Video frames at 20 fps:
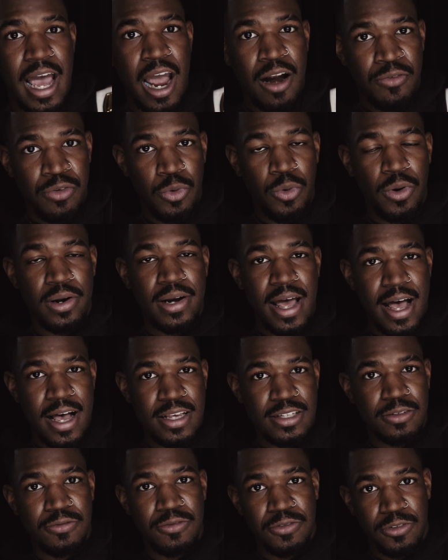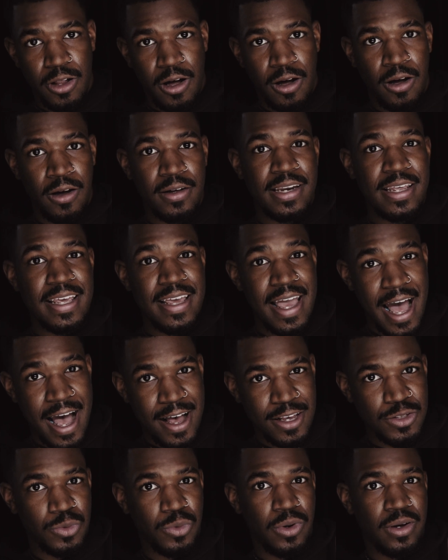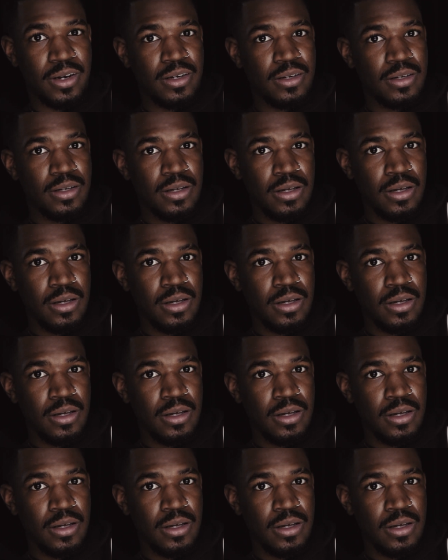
Everyone has a flaw and he has one.